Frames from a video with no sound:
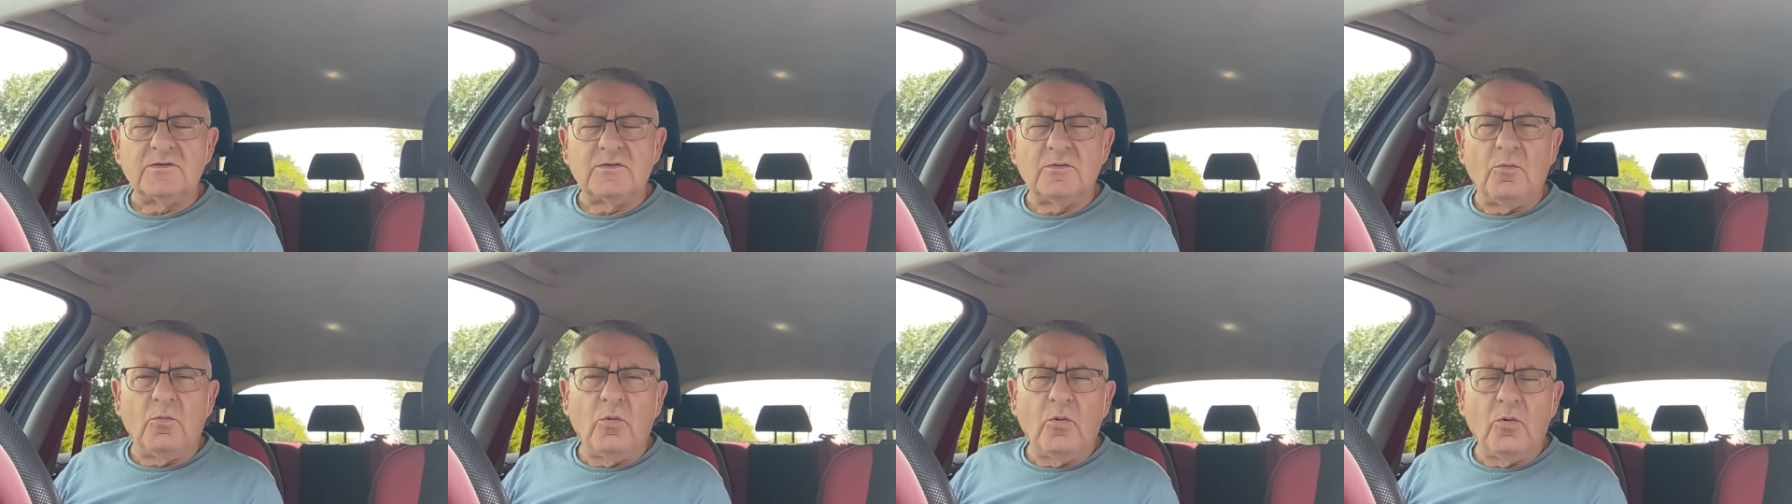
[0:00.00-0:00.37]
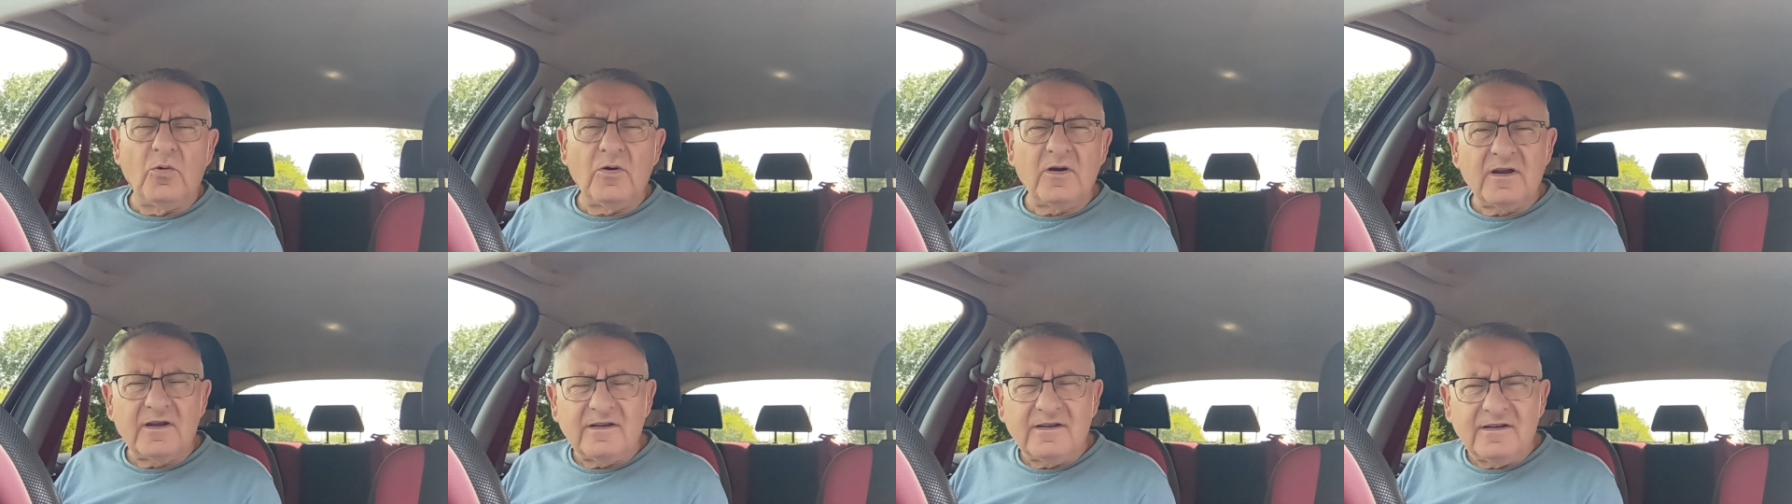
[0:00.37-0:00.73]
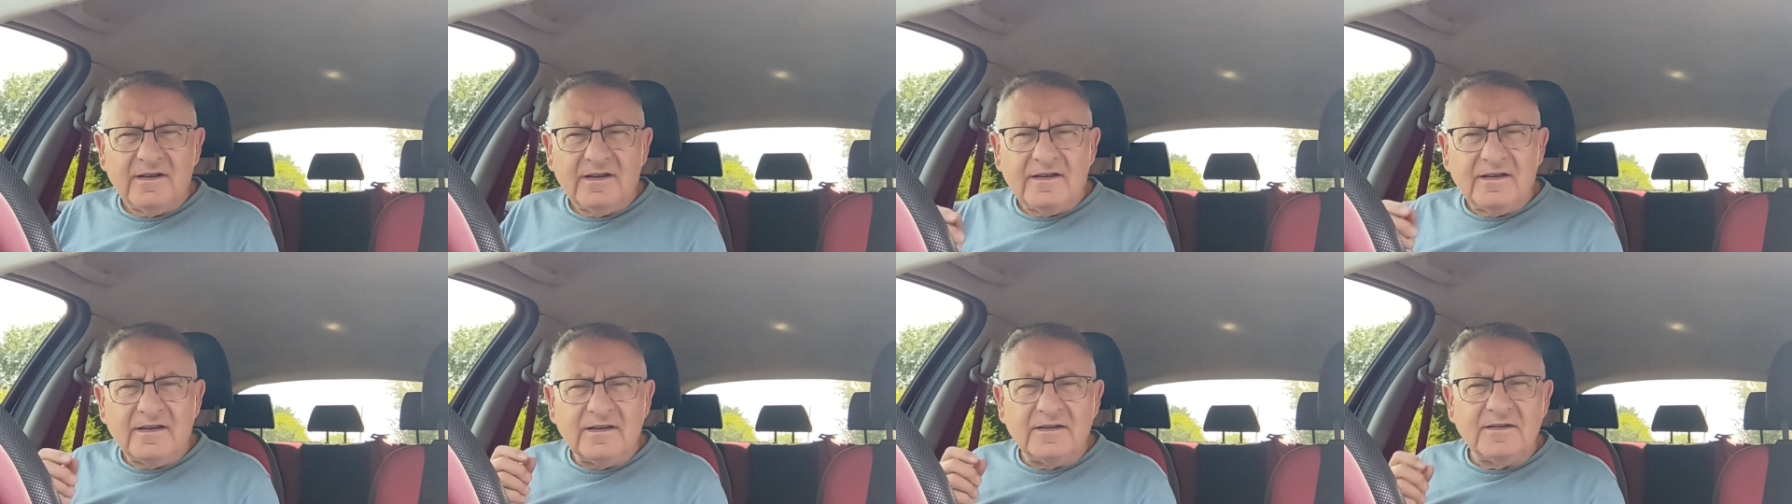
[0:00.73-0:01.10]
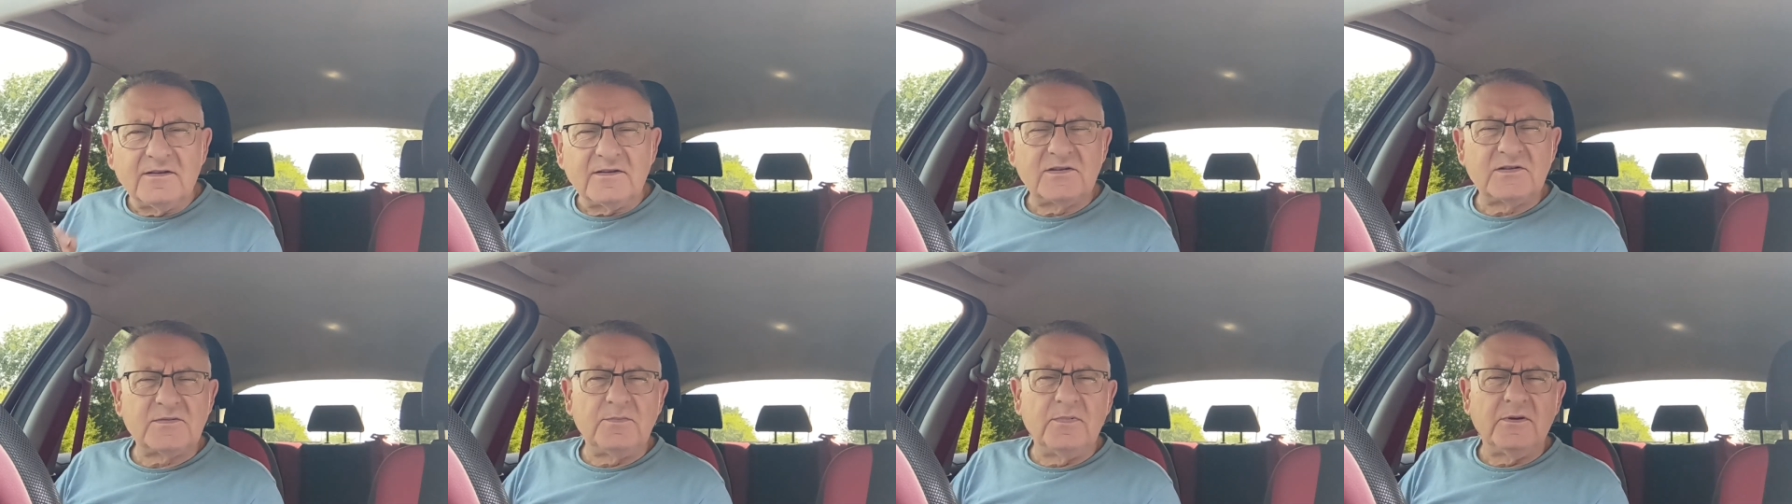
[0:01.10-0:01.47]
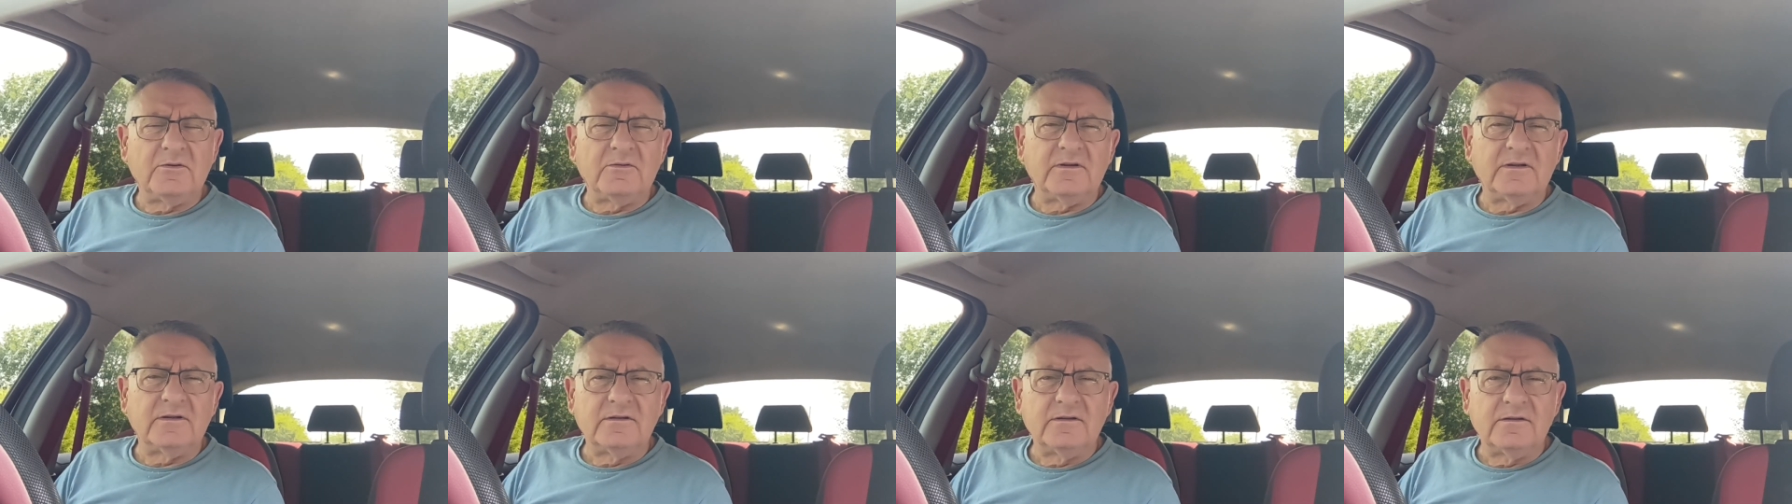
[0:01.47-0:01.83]
to walk in the
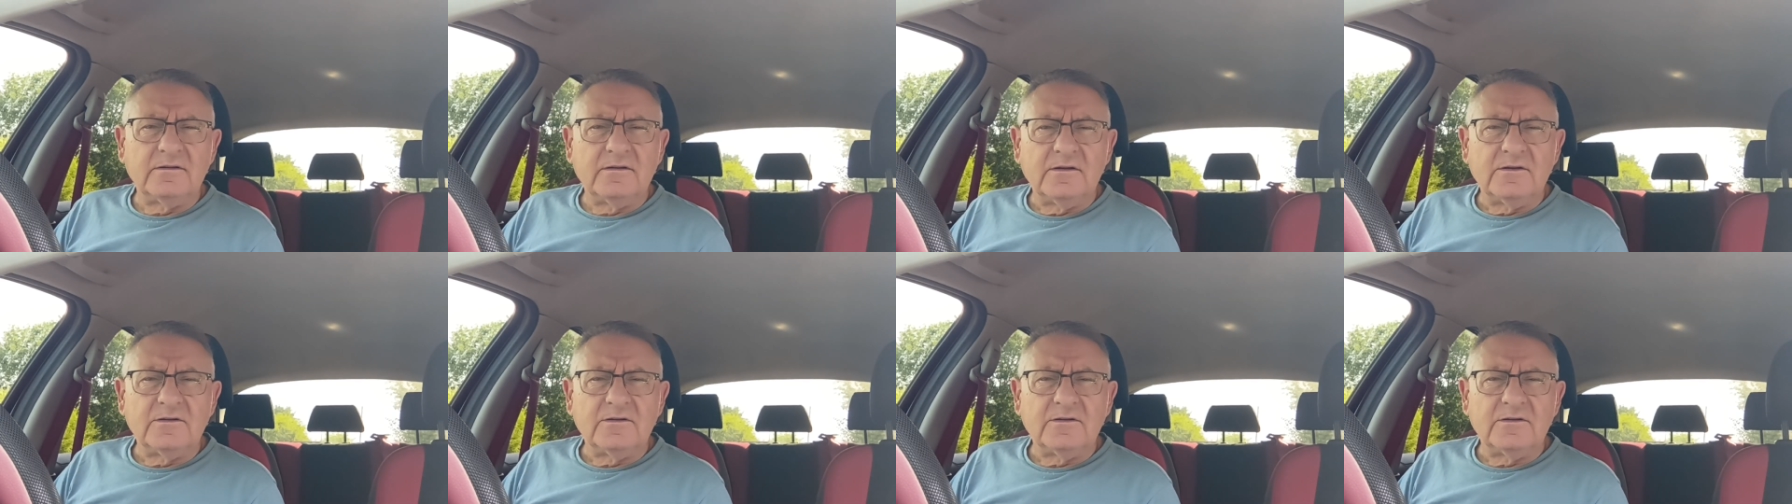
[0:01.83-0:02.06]
Spirit,